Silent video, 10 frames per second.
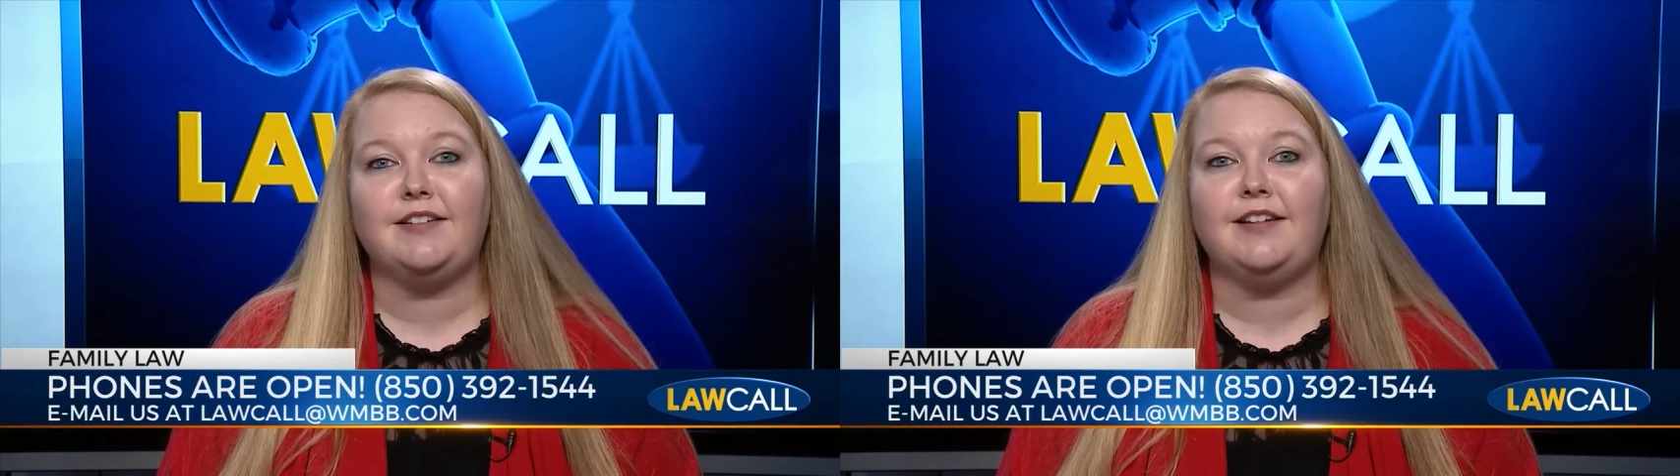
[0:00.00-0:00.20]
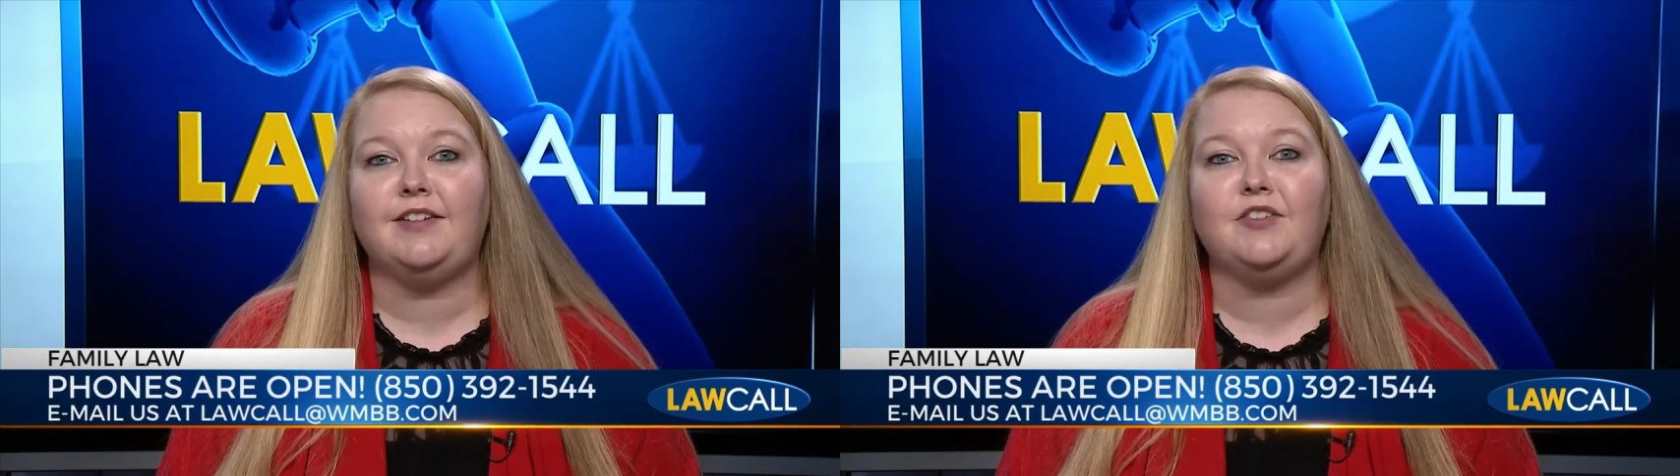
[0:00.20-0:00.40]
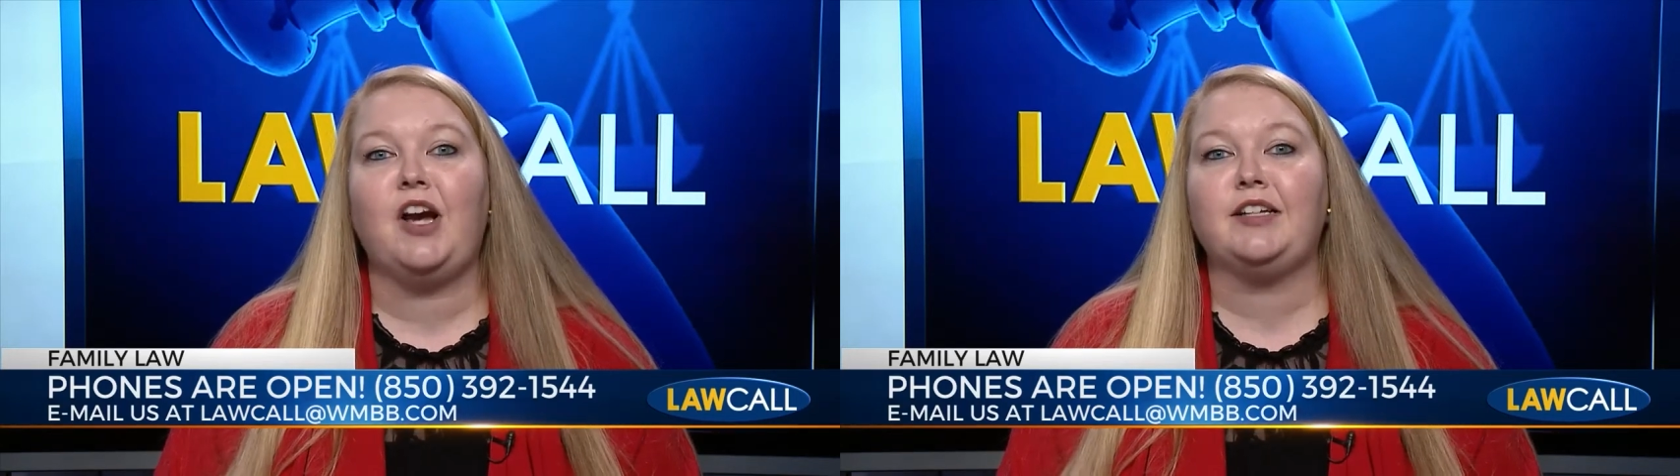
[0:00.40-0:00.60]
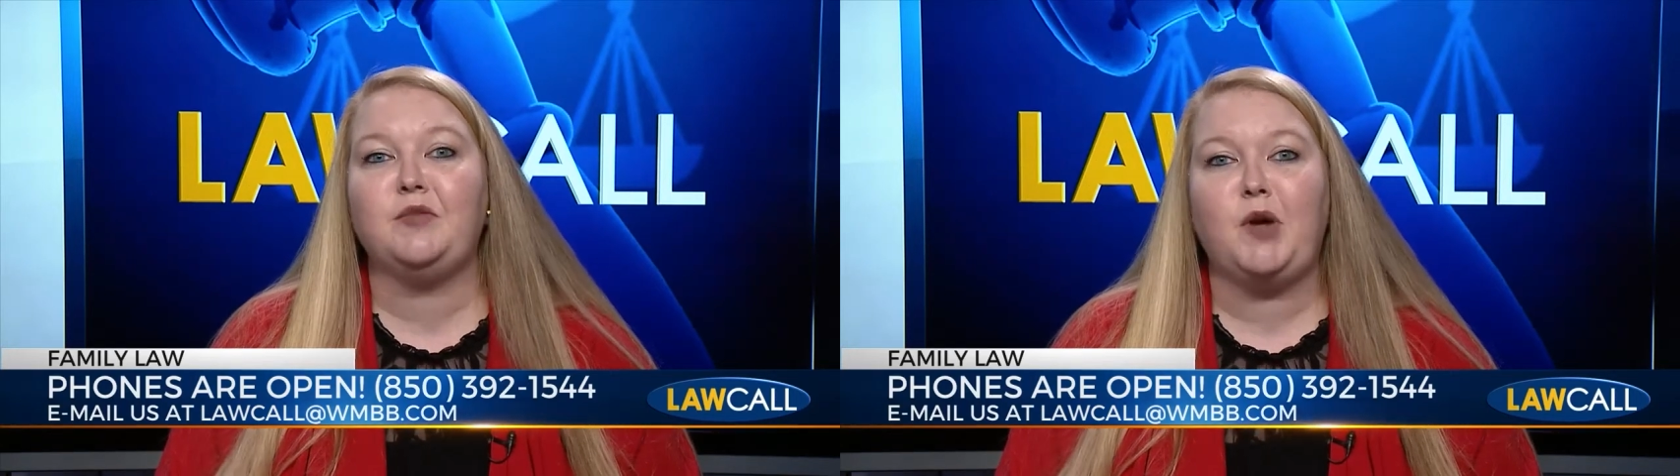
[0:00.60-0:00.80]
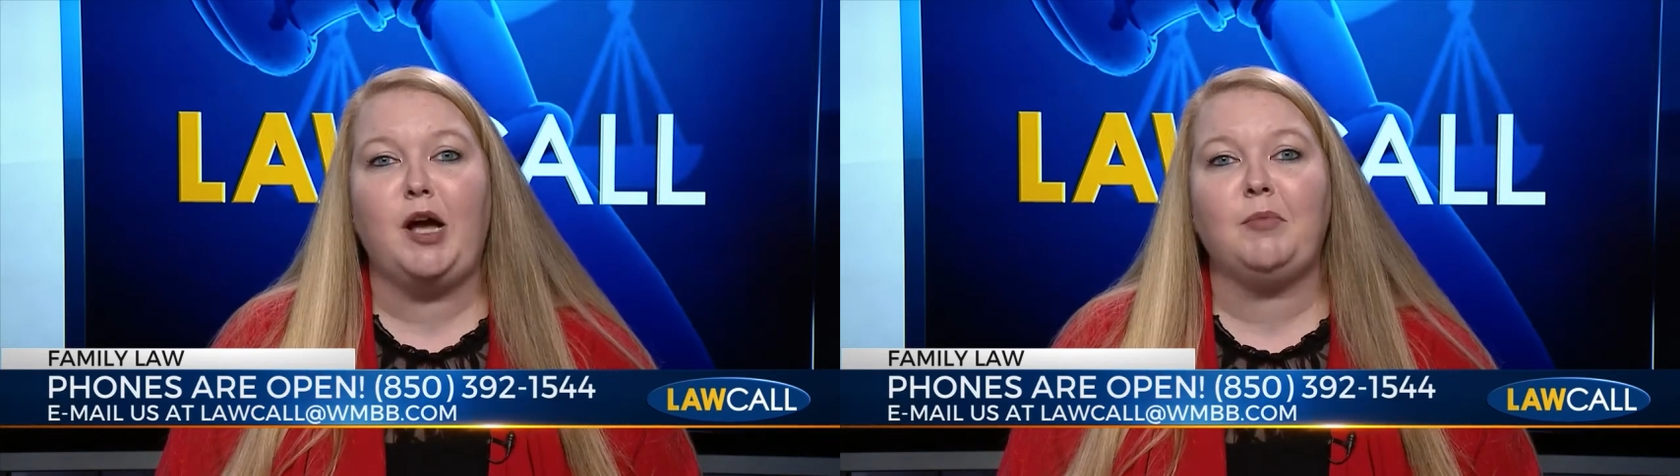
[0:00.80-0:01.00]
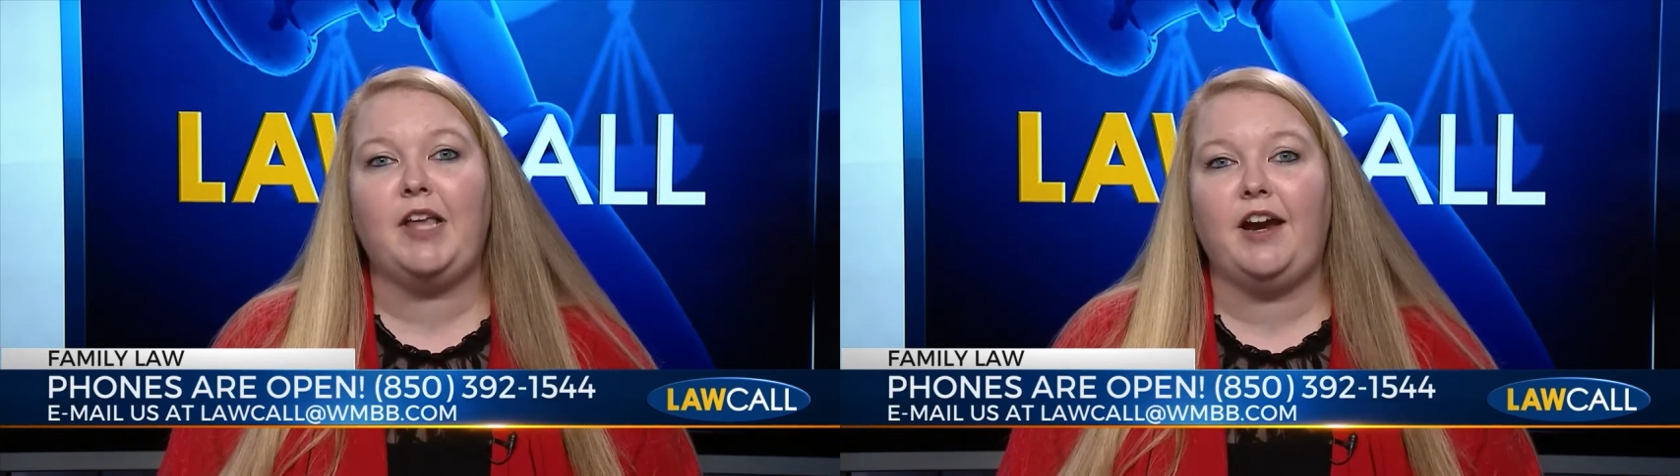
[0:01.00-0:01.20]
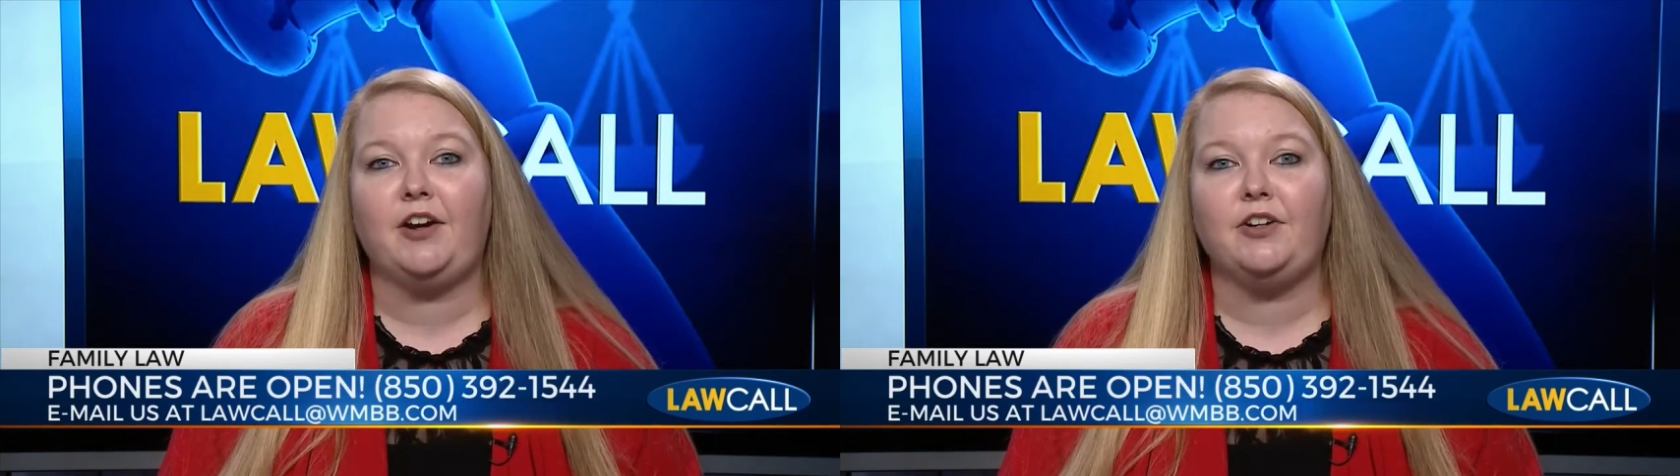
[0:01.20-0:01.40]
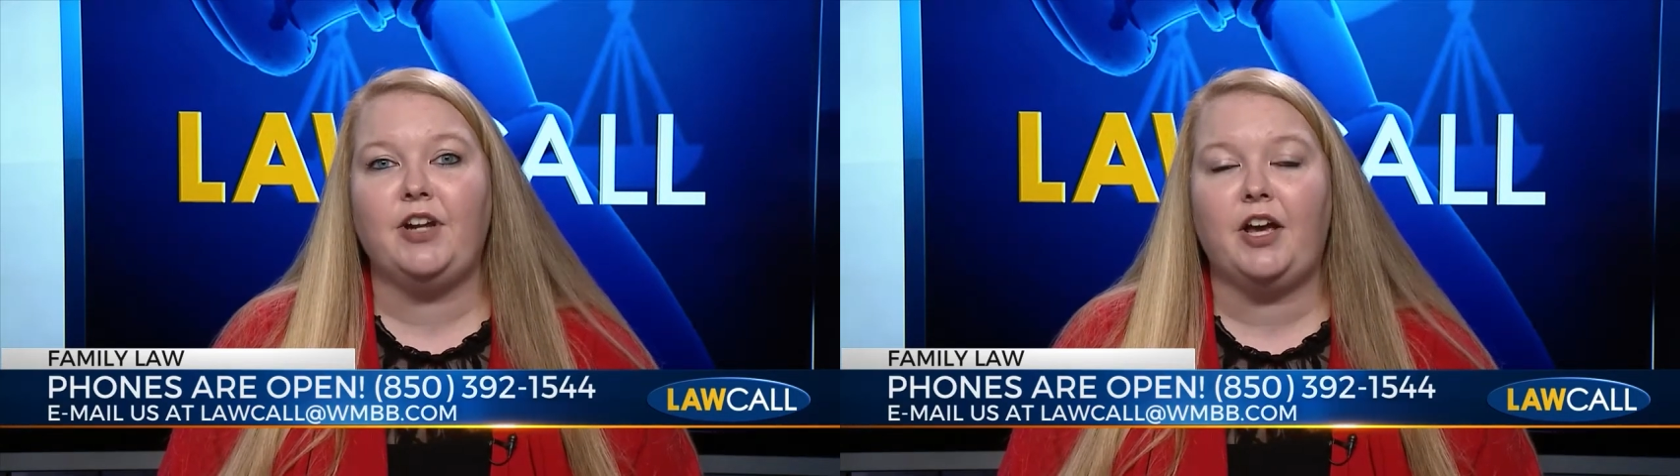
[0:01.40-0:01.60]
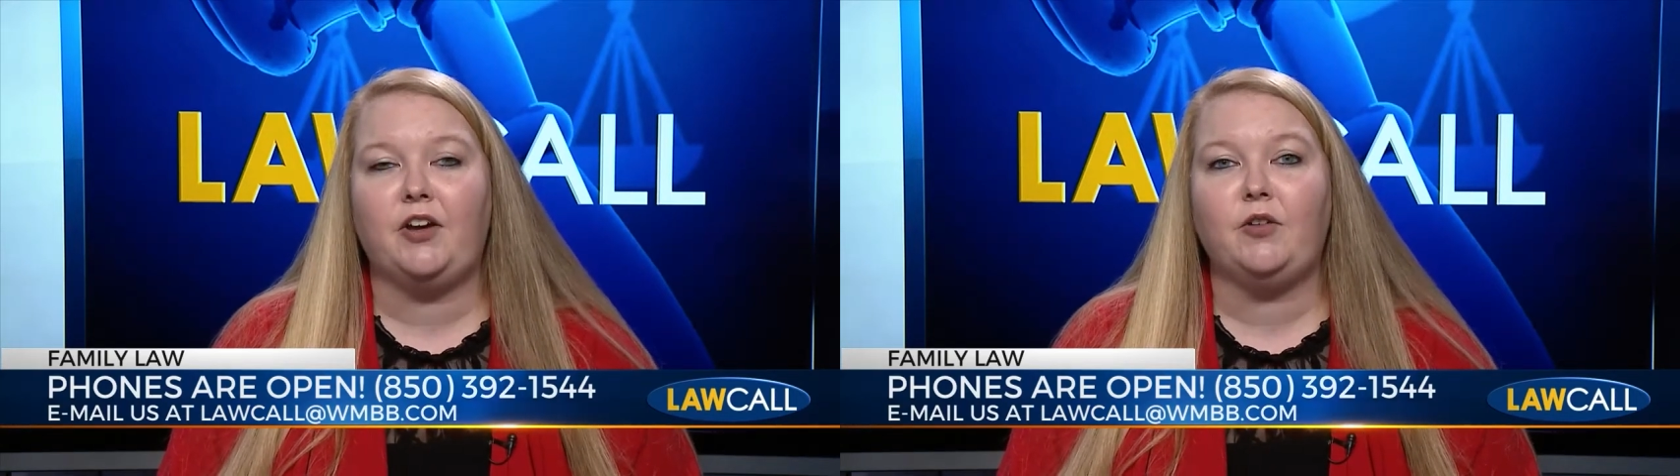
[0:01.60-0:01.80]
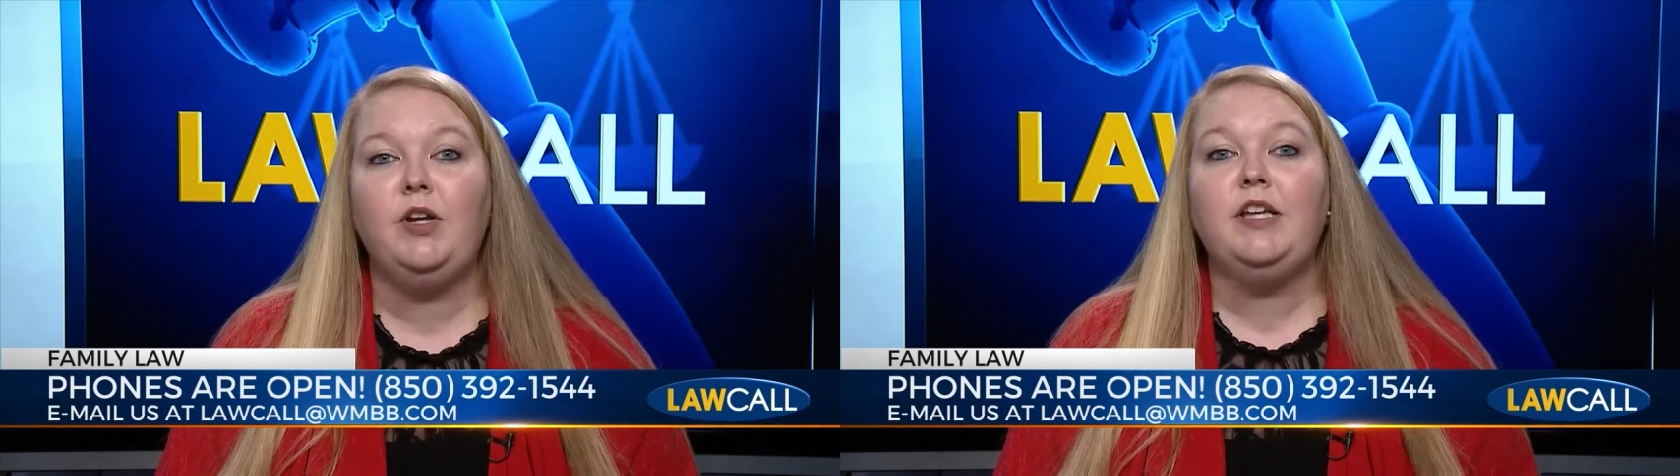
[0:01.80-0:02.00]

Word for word: and talk to mom, let her know,